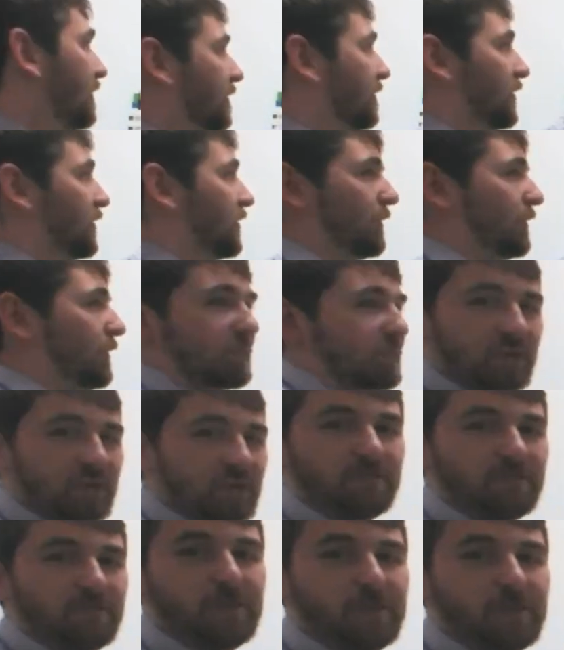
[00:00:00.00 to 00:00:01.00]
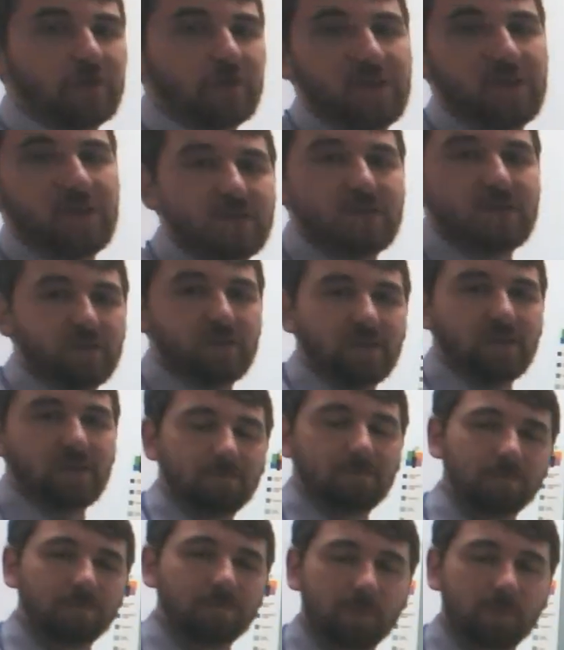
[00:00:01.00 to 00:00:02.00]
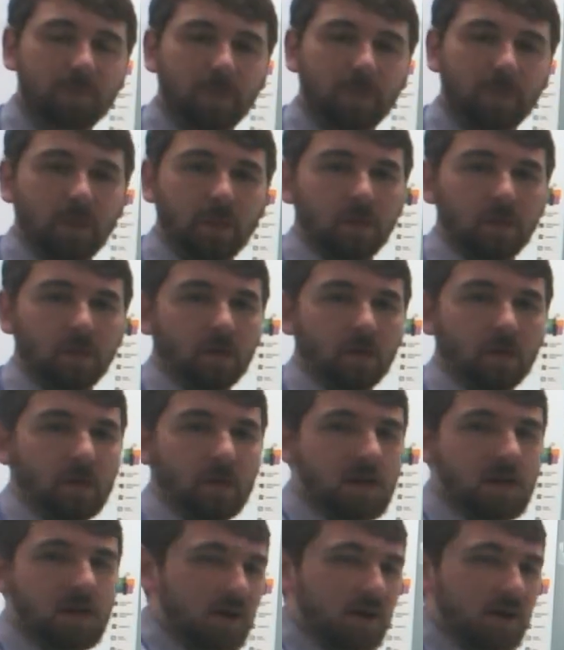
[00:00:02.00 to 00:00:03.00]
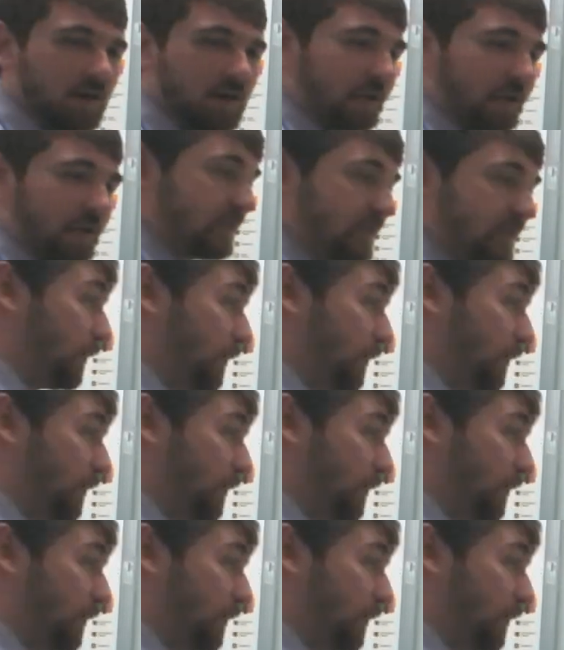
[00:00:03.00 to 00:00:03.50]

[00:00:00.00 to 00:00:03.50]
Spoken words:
this electron configuration thing. Let's see, we